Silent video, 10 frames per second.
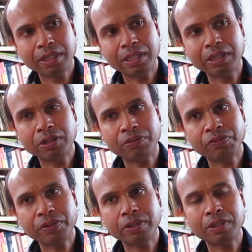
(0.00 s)
they're going to
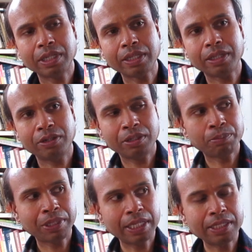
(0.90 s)
feel like they're in a
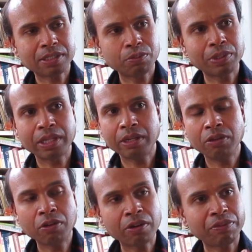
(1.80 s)
place where they're
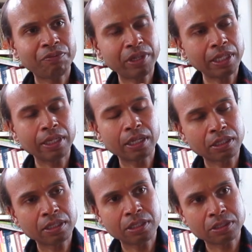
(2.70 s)
not feeling
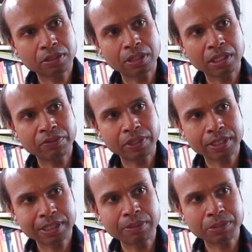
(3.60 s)
unconditional love and
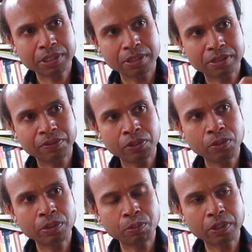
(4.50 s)
acceptance of
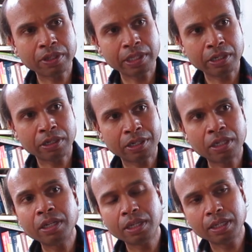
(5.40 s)
who and what they are
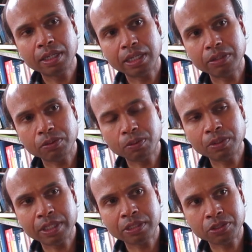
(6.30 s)
and
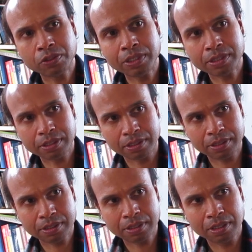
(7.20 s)
all their
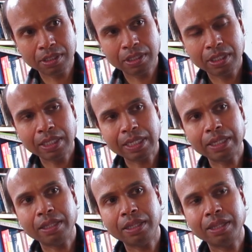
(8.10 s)
choices.
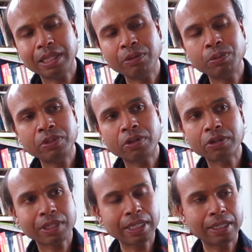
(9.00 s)
And they will
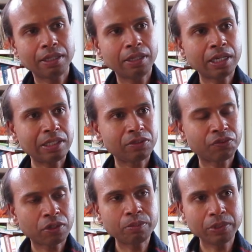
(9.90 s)
not get light
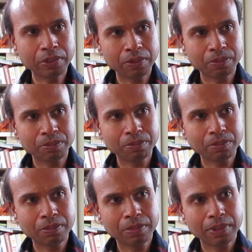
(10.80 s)
from
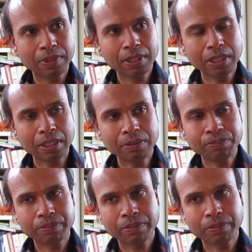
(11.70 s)
you. Yeah.